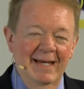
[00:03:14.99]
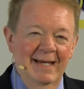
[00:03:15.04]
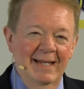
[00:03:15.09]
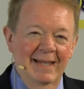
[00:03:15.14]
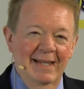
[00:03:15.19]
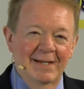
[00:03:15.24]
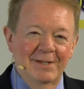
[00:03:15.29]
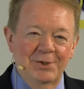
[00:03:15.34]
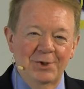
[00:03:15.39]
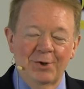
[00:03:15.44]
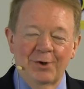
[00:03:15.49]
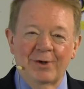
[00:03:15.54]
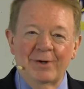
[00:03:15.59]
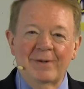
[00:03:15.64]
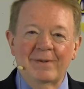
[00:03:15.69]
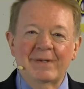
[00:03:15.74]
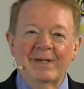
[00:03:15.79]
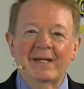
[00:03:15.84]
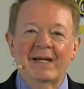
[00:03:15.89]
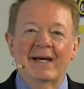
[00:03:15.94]
that
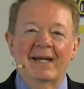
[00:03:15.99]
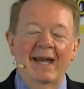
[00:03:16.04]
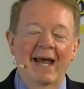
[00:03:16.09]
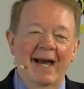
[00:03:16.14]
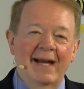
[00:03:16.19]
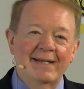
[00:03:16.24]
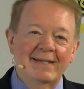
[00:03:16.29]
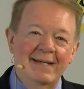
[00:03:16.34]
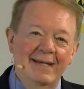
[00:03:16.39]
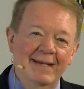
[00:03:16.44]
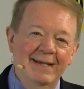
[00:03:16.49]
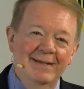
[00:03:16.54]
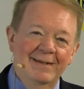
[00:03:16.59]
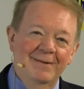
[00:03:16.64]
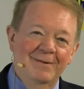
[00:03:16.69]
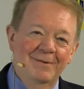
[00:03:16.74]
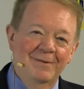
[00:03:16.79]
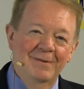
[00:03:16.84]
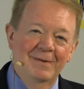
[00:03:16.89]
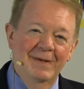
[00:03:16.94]
you're connecting
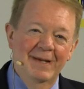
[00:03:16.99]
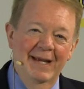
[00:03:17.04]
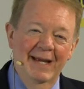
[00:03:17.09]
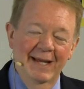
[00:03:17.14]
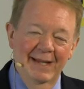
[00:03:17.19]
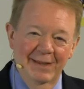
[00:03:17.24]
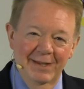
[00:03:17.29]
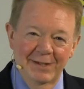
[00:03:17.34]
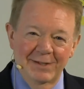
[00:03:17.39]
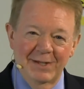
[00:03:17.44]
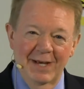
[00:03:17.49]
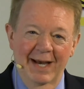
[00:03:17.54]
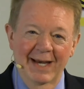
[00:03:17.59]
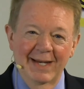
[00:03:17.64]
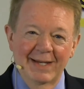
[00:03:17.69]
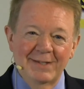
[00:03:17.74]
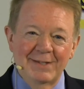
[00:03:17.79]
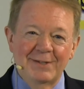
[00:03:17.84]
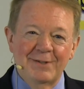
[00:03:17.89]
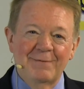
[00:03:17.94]
in the
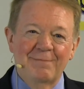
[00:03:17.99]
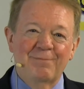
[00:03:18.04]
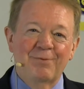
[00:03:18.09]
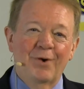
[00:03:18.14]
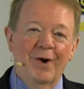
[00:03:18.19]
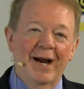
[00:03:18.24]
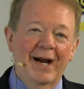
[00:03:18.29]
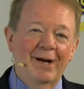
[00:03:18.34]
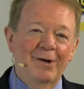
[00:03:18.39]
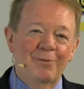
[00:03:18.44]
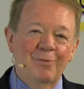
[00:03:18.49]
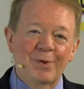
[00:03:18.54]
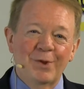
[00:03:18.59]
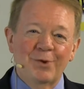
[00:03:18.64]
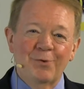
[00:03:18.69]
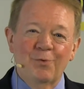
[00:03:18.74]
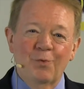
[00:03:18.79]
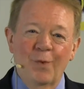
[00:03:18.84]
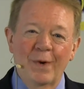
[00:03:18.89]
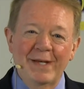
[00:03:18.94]
silence of prayer with
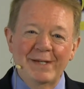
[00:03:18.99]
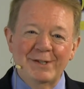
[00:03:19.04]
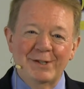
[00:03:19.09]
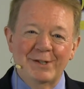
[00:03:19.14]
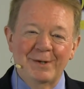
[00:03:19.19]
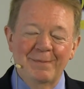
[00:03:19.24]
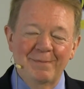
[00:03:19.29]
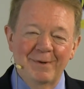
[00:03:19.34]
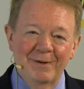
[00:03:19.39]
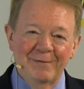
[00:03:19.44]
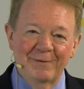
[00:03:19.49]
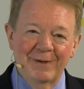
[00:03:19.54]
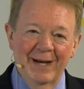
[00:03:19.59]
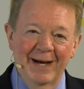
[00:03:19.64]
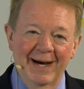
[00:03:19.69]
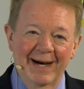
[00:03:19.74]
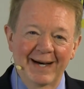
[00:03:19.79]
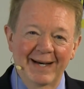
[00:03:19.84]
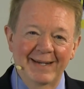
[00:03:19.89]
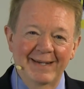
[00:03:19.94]
the wisdom of
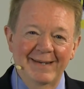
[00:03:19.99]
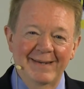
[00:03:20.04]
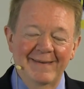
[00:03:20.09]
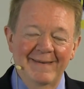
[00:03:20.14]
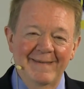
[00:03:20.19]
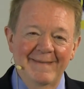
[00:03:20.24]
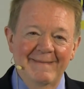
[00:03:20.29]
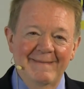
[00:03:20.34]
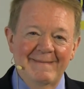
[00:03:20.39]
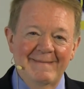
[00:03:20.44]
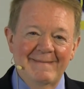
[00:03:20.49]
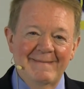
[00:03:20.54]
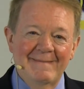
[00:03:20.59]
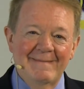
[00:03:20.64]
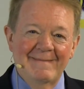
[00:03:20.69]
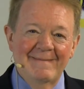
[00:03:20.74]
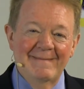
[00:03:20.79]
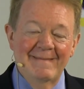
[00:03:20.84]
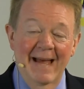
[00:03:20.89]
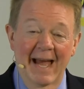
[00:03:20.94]
God
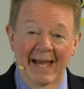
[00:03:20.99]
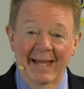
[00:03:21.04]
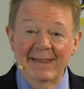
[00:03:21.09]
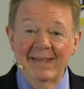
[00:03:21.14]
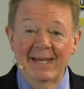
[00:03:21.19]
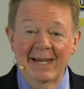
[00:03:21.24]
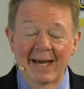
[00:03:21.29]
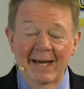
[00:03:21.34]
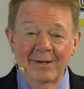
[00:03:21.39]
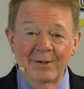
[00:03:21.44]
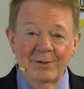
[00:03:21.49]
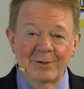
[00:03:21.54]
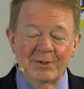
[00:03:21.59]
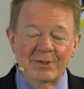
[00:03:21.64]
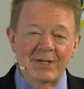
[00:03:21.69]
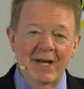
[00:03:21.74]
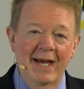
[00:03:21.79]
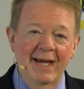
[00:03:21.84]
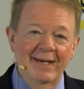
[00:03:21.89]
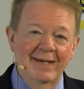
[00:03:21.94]
and the
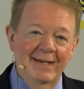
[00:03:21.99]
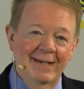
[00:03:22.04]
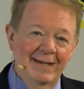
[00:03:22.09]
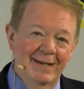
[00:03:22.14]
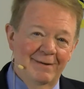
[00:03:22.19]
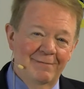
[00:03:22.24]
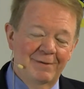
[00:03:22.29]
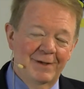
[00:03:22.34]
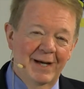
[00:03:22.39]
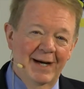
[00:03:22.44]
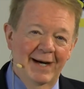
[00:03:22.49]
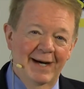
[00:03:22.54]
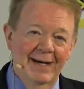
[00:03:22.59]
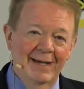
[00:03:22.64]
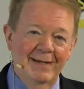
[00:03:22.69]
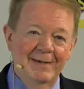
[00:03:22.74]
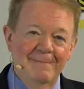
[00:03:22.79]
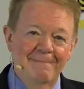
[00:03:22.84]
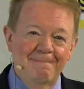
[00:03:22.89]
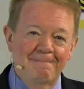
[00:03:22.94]
understanding of
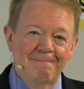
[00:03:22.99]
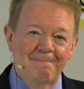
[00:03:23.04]
God.